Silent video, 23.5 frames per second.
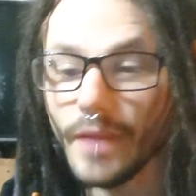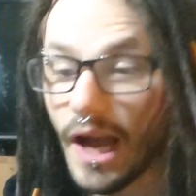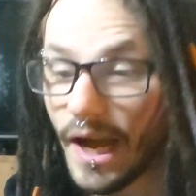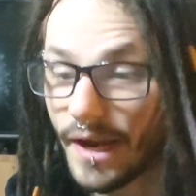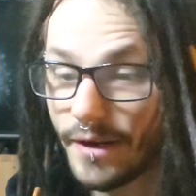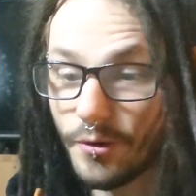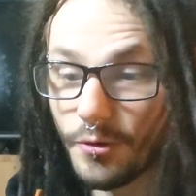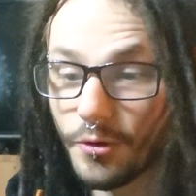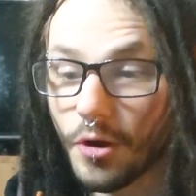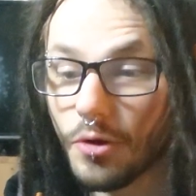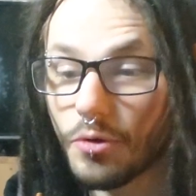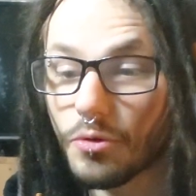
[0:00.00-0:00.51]
I
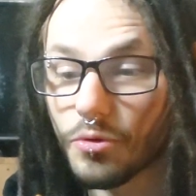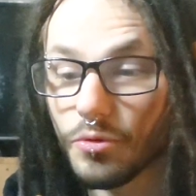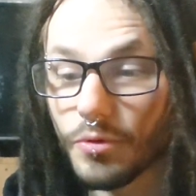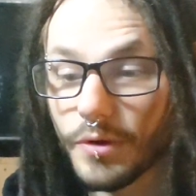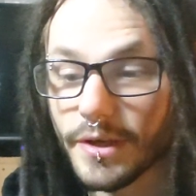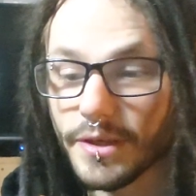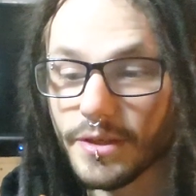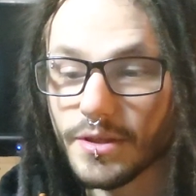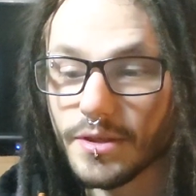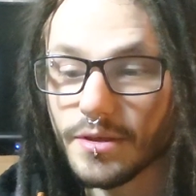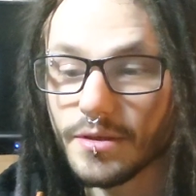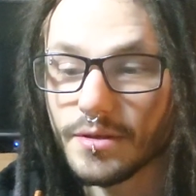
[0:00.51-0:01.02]
don't know,
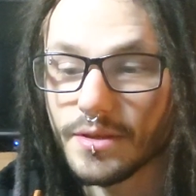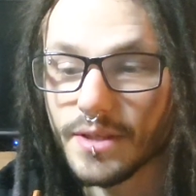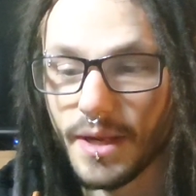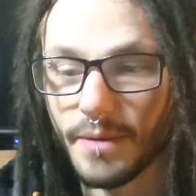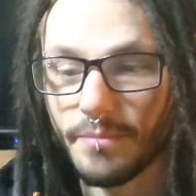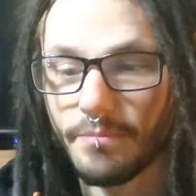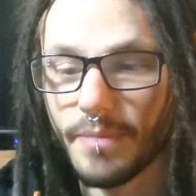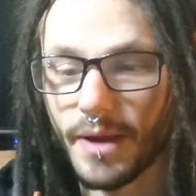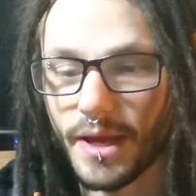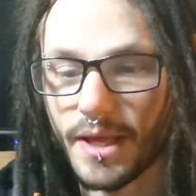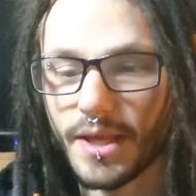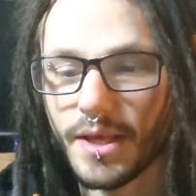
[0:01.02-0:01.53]
Chris,
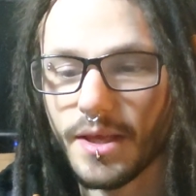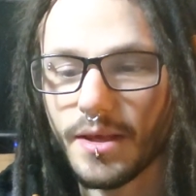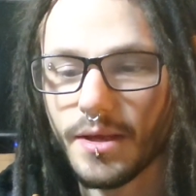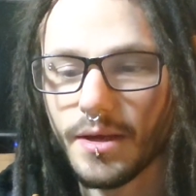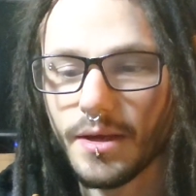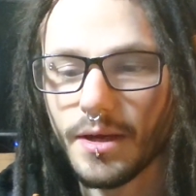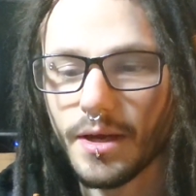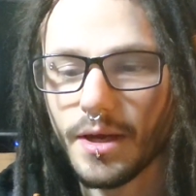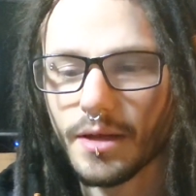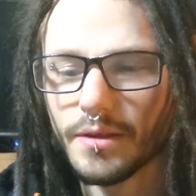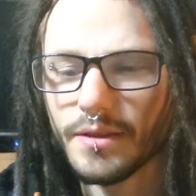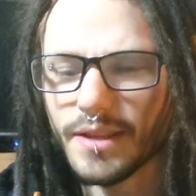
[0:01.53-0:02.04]
said Becky.
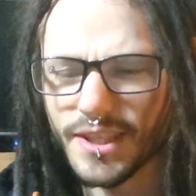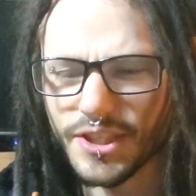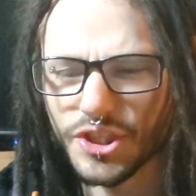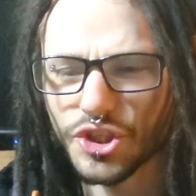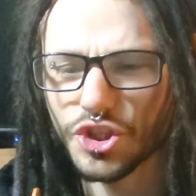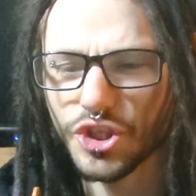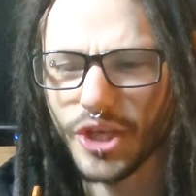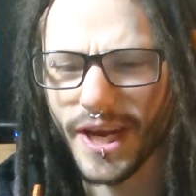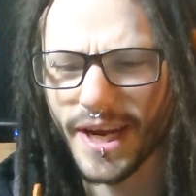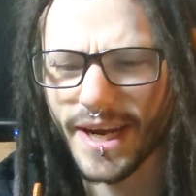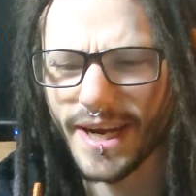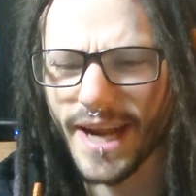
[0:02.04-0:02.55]
Let's
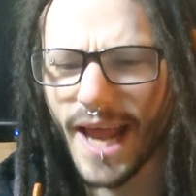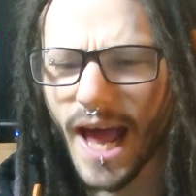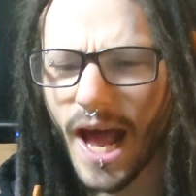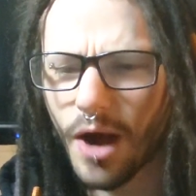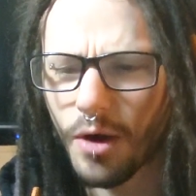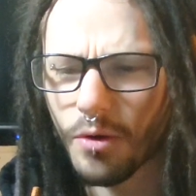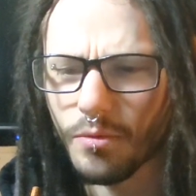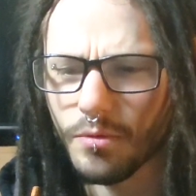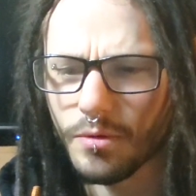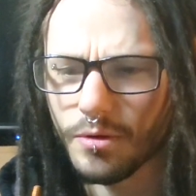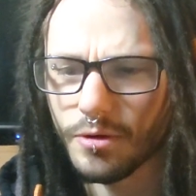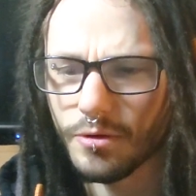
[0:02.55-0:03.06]
check it
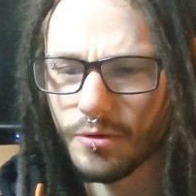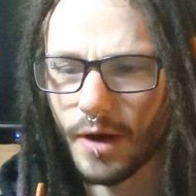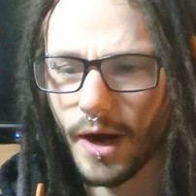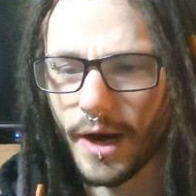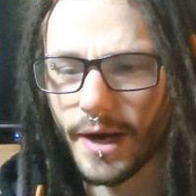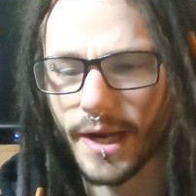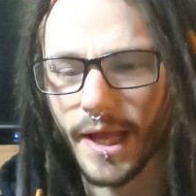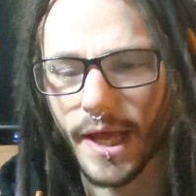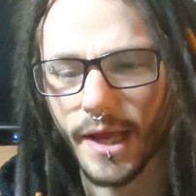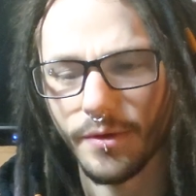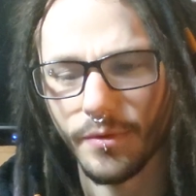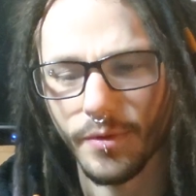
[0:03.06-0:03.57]
out,
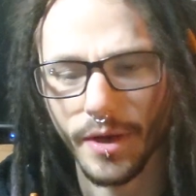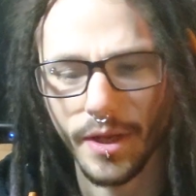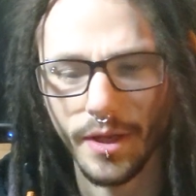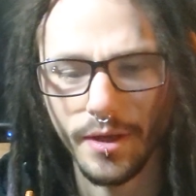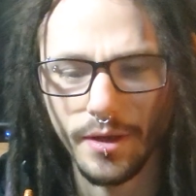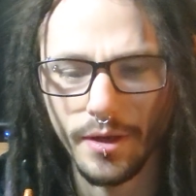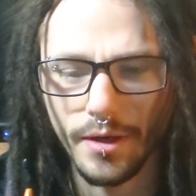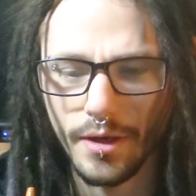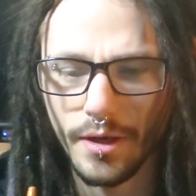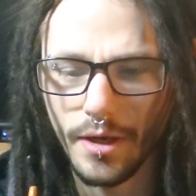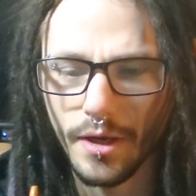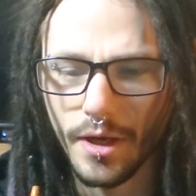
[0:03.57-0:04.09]
cried Henry.
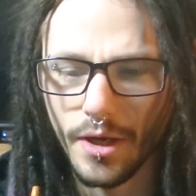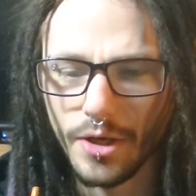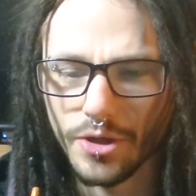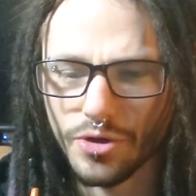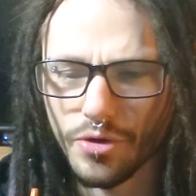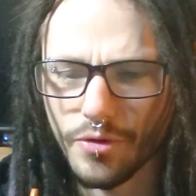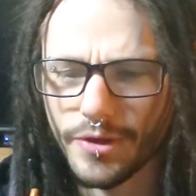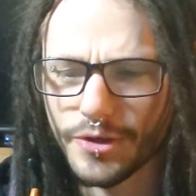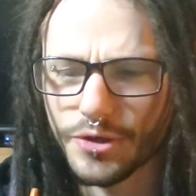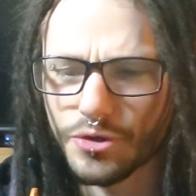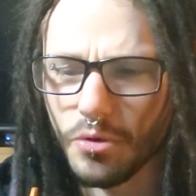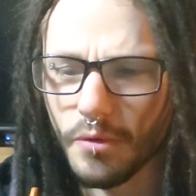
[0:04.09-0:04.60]

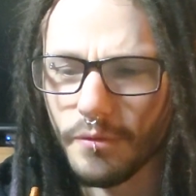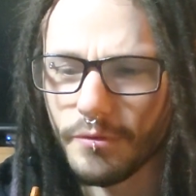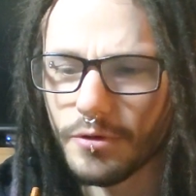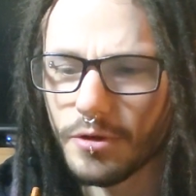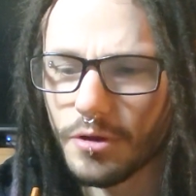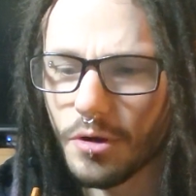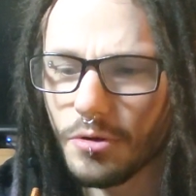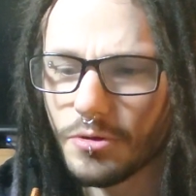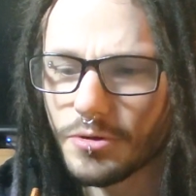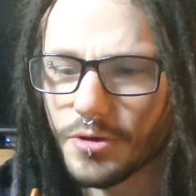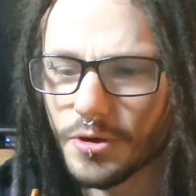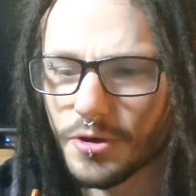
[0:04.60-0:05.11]
So they drove
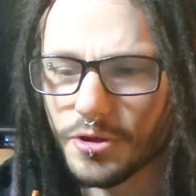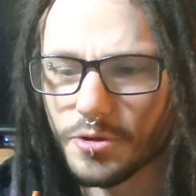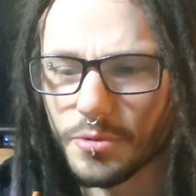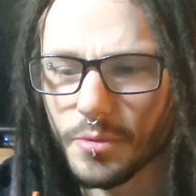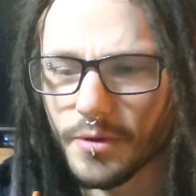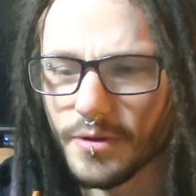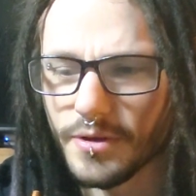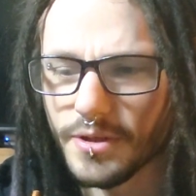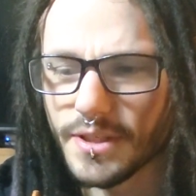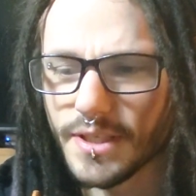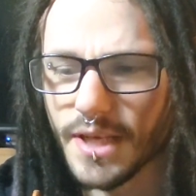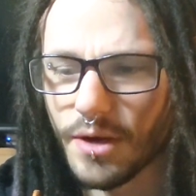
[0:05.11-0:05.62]
closer to
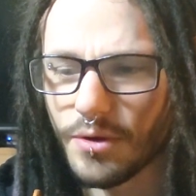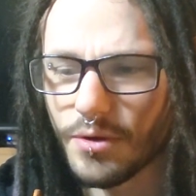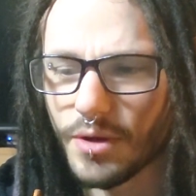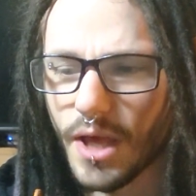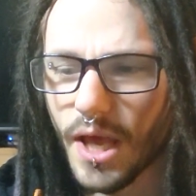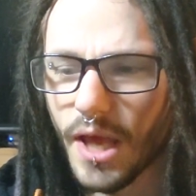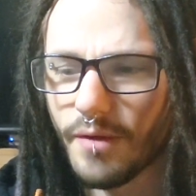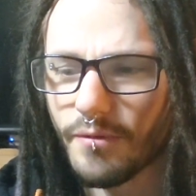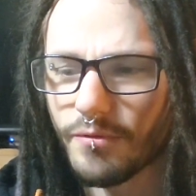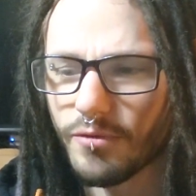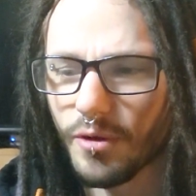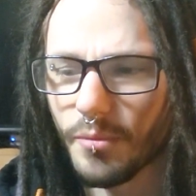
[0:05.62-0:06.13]
where the sound
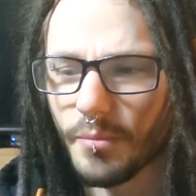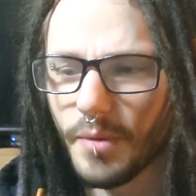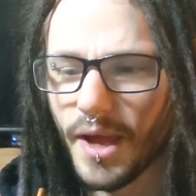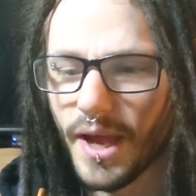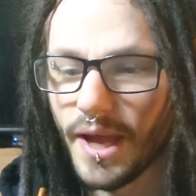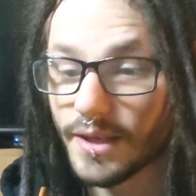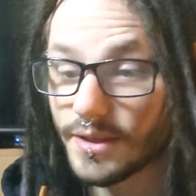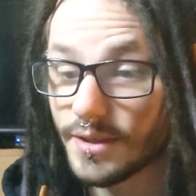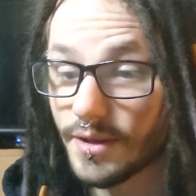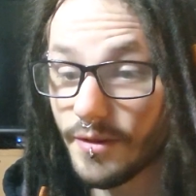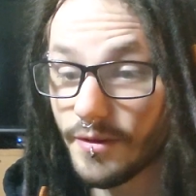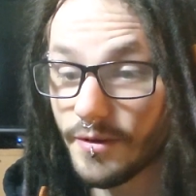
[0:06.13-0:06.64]
came from,
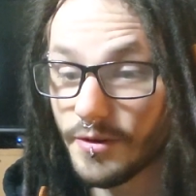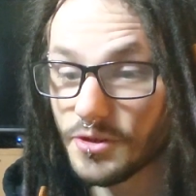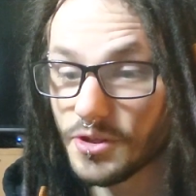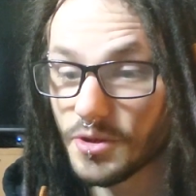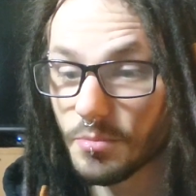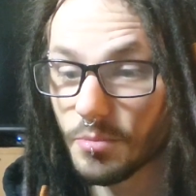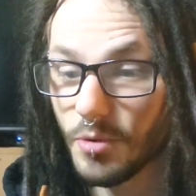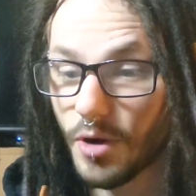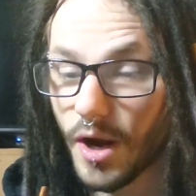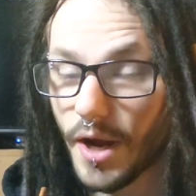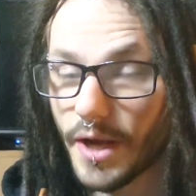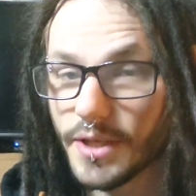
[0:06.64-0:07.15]
and to their
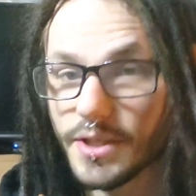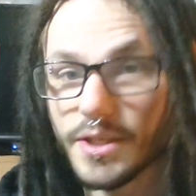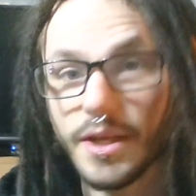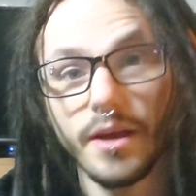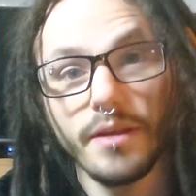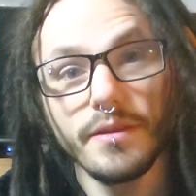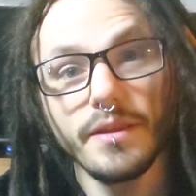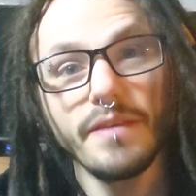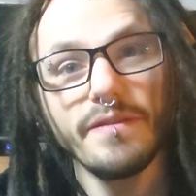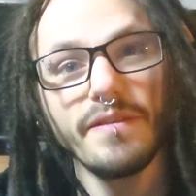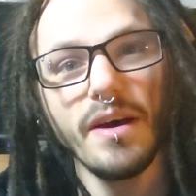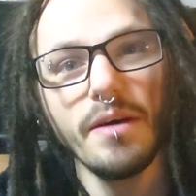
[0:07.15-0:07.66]
surprise,
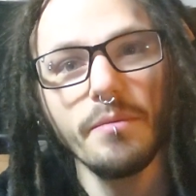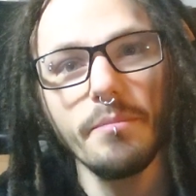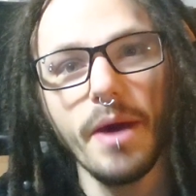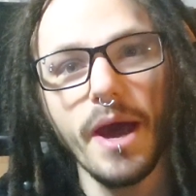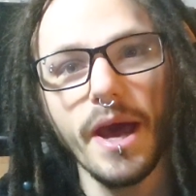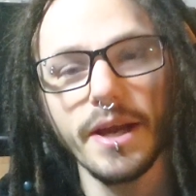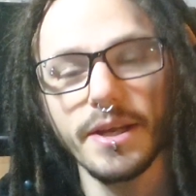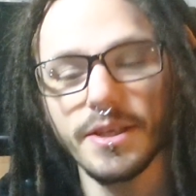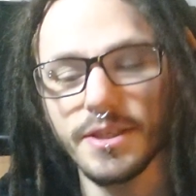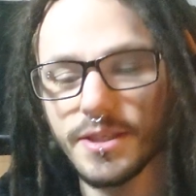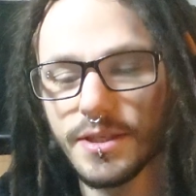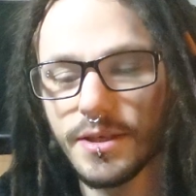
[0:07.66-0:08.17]
they found
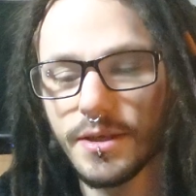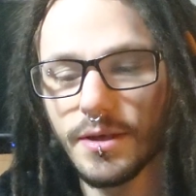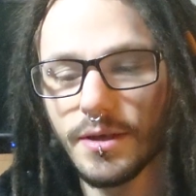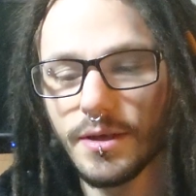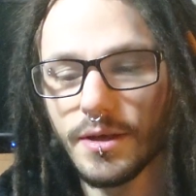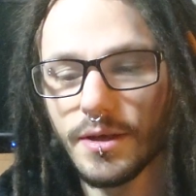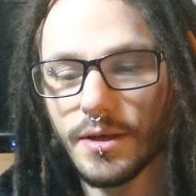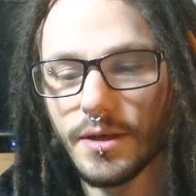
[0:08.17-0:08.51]
Max.